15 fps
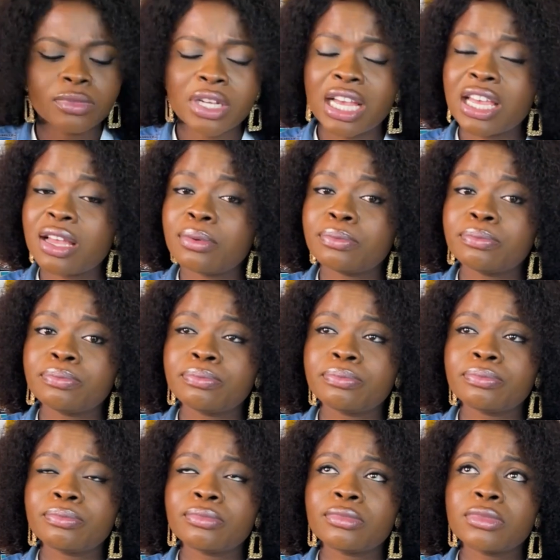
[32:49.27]
I am
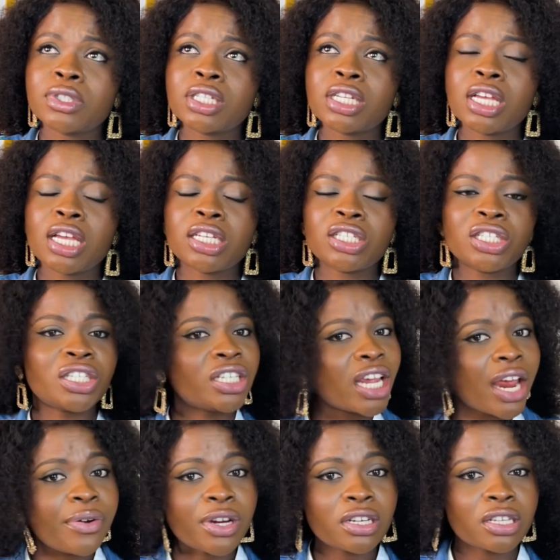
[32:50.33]

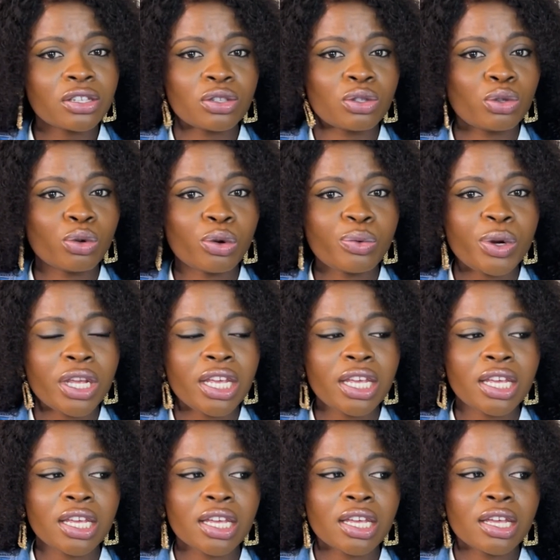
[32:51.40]
sharing this
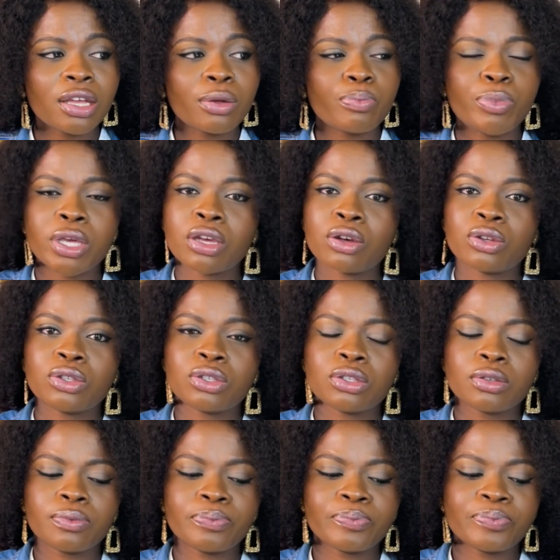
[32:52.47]
story
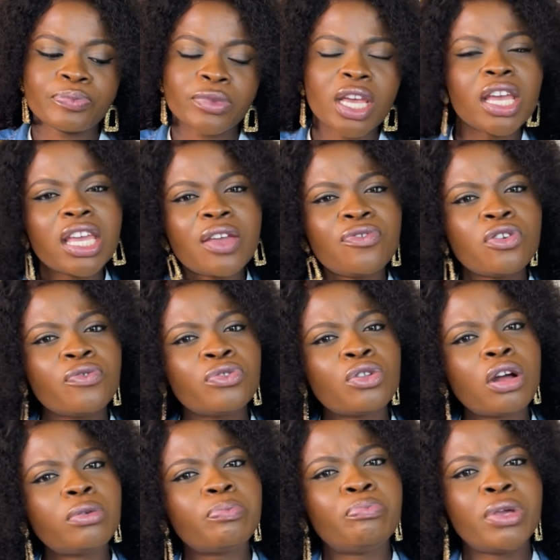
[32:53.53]
because if you've
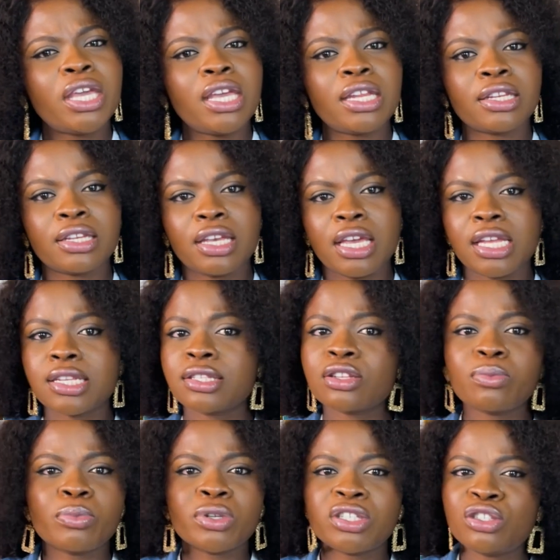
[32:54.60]
not been in
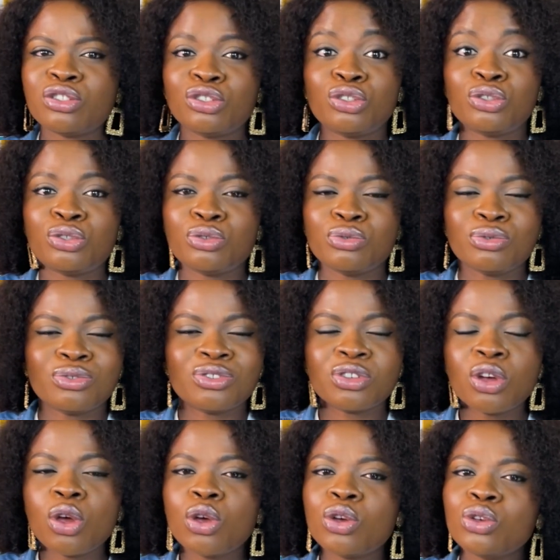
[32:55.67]
somebody's shoes,
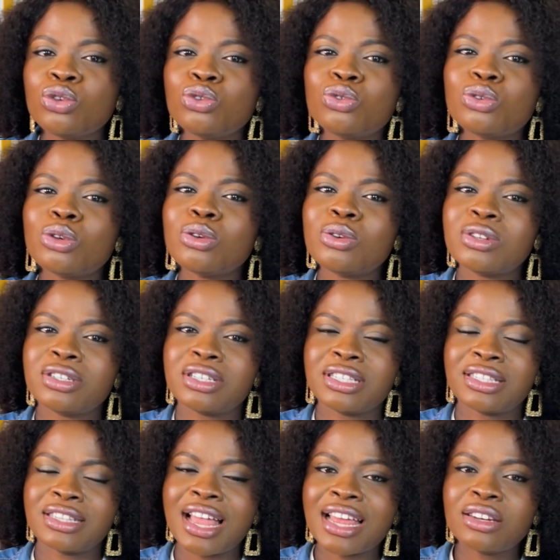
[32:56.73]
you don't
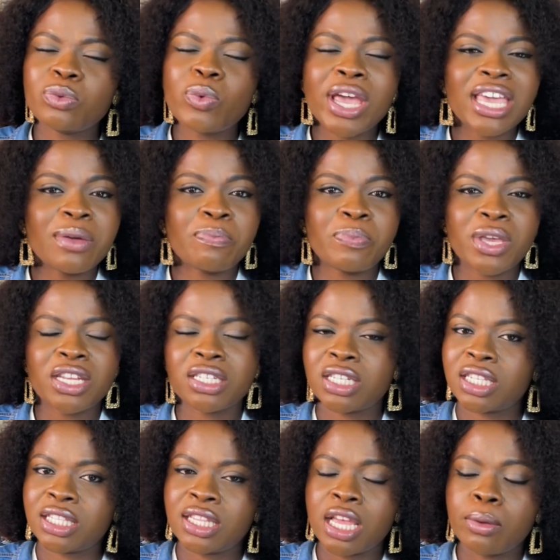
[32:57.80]
understand where it
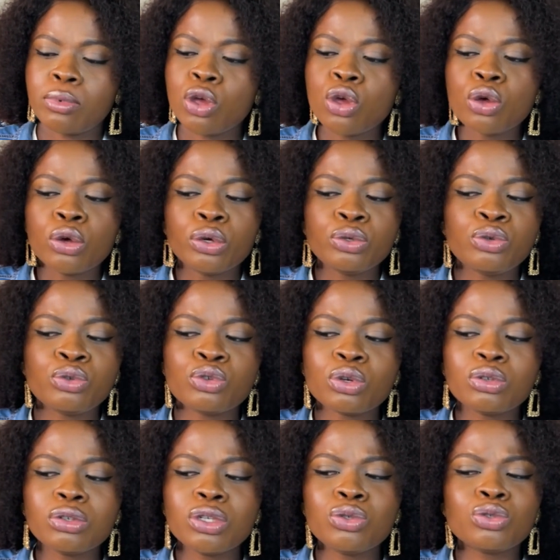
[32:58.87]
pinches them.
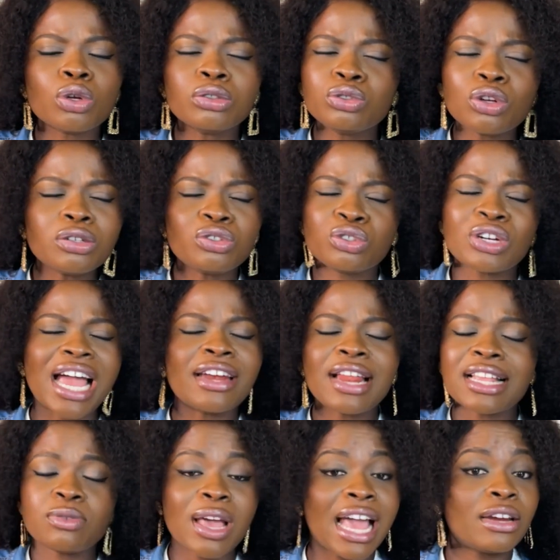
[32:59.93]

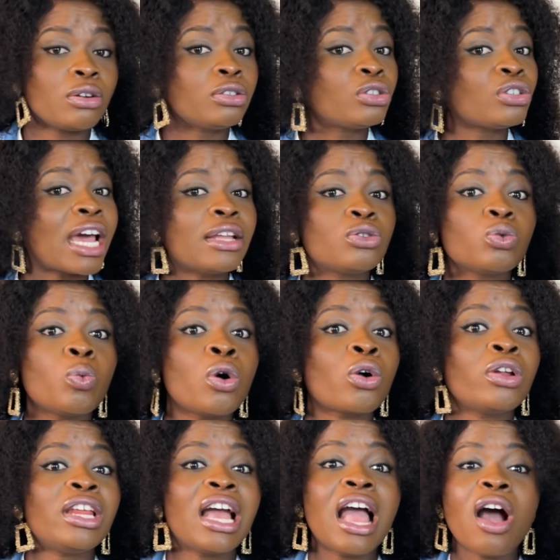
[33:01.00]
That's why I don't try to work
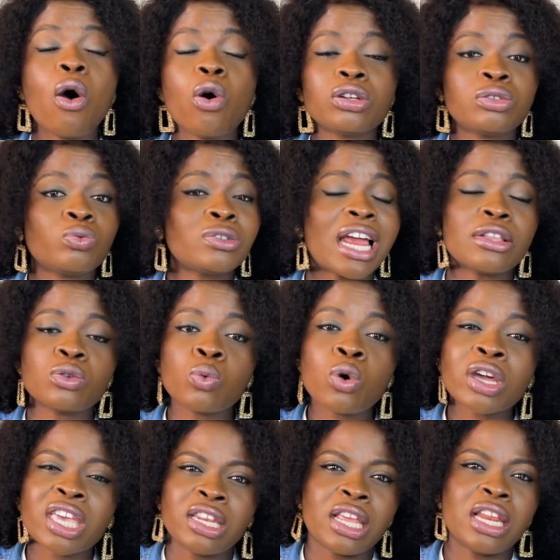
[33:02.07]
on or try to
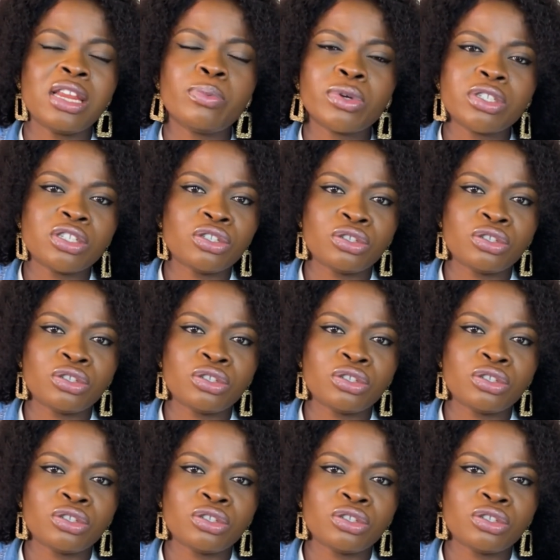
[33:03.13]
work in anybody's